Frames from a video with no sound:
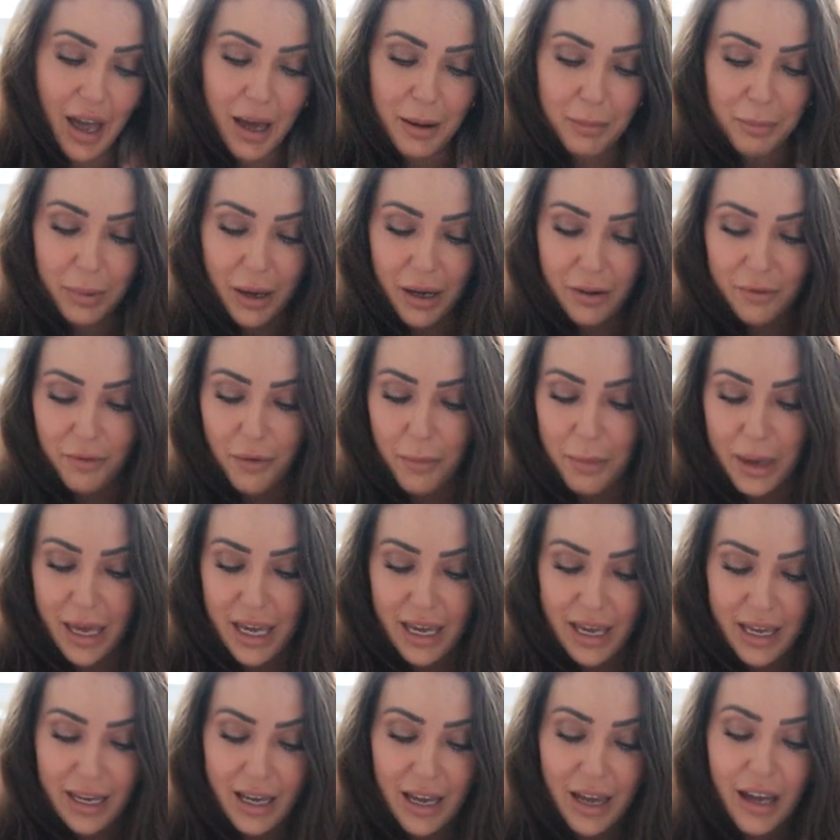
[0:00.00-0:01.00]
that. But for
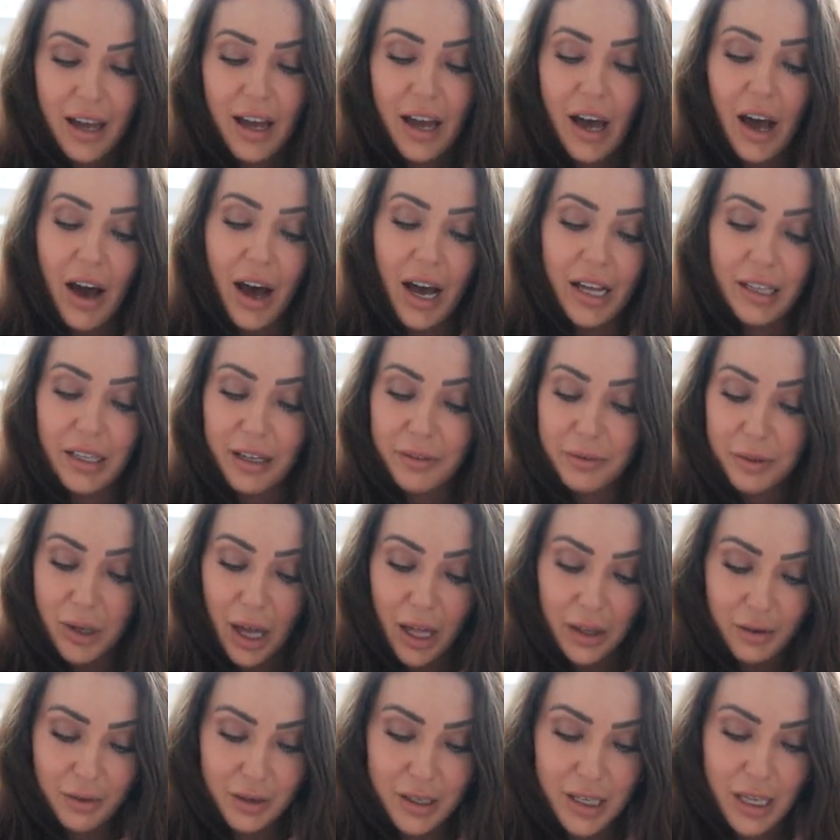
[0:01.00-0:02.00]
me, I love
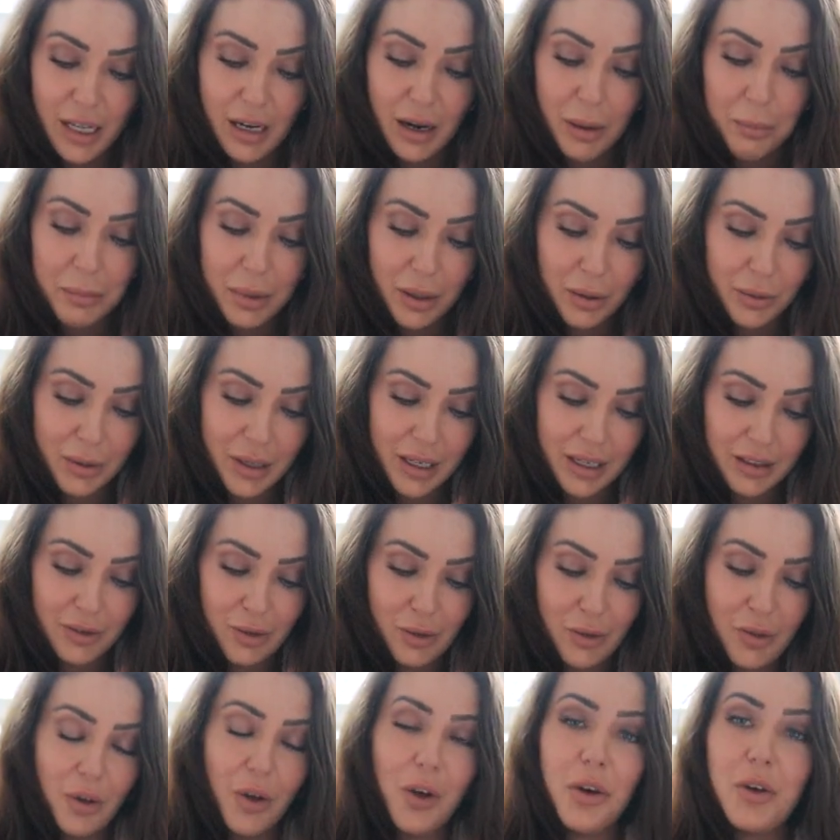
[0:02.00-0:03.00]
coloring in
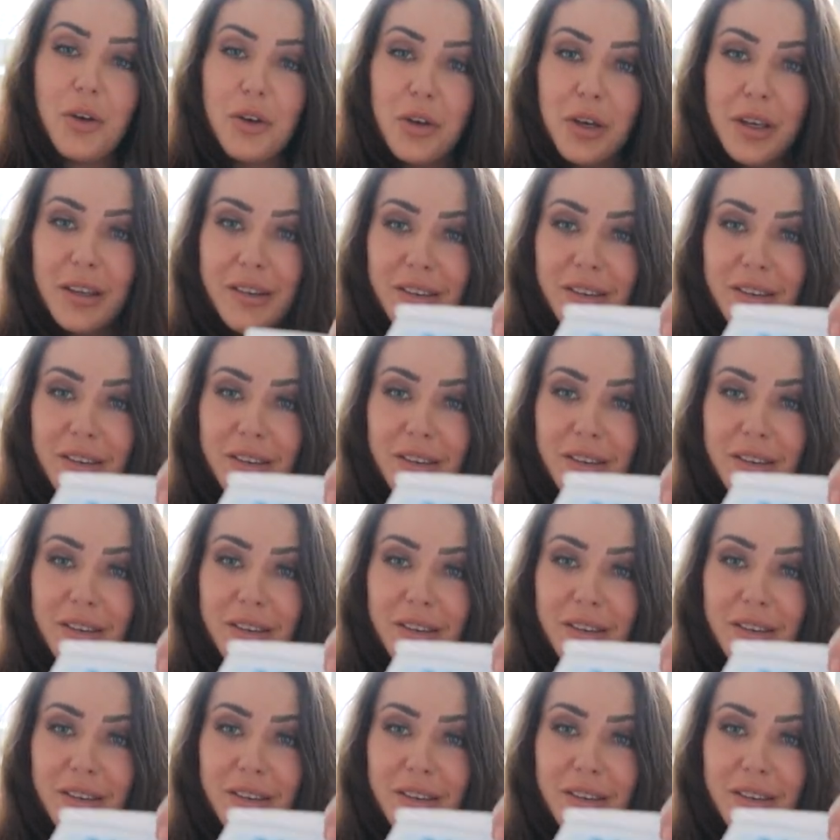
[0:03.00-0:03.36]
buildings. So you